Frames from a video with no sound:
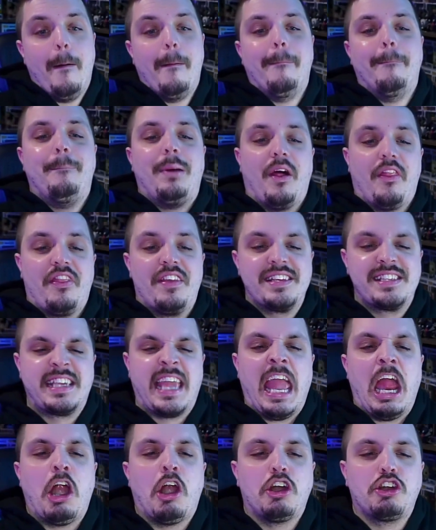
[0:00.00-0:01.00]
but this
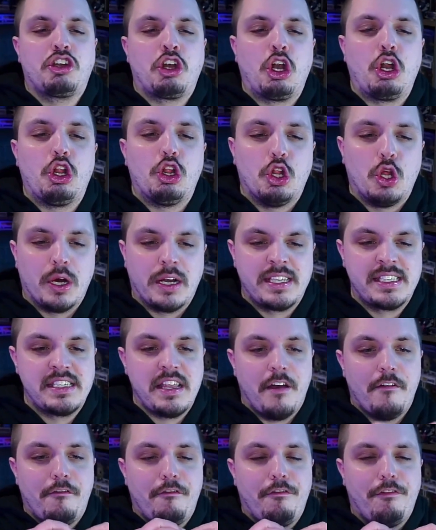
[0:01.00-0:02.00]
character looks
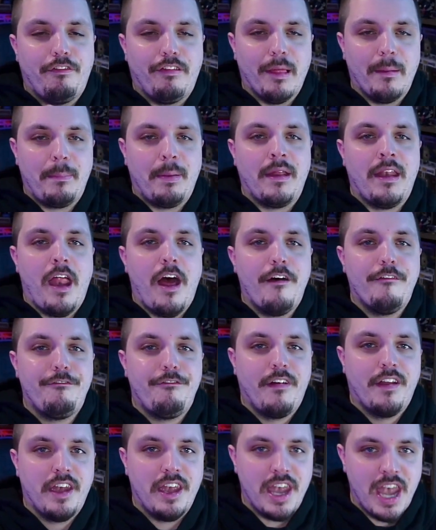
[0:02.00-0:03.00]
flippin'
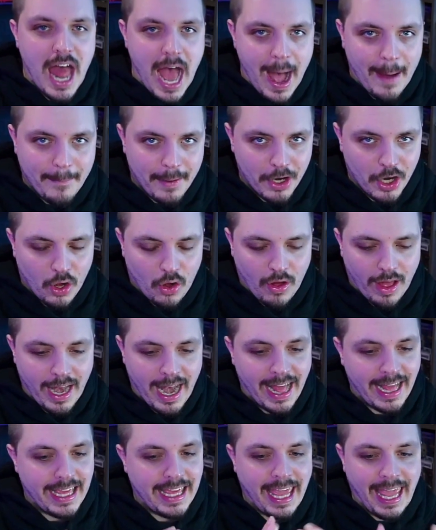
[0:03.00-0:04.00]
phenomenal, and
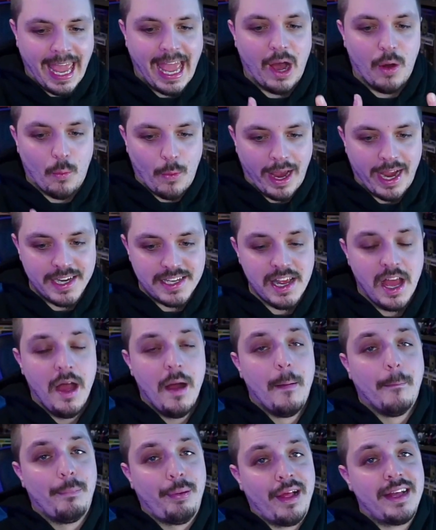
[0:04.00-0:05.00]
I can't wait.
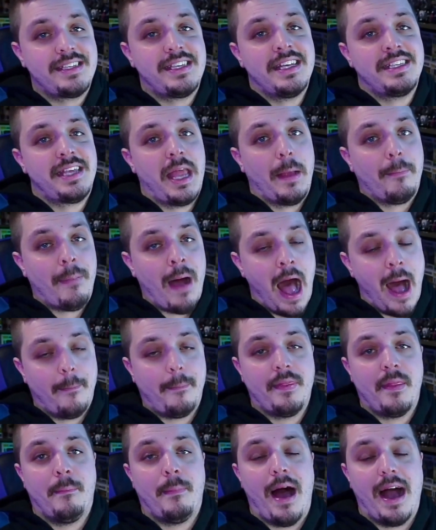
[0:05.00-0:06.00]
Plus, it's a pop
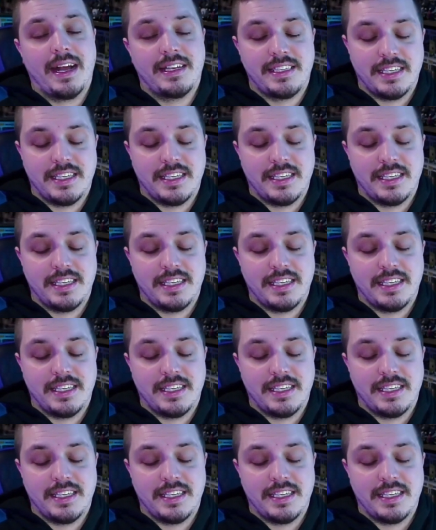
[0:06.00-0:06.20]
in the box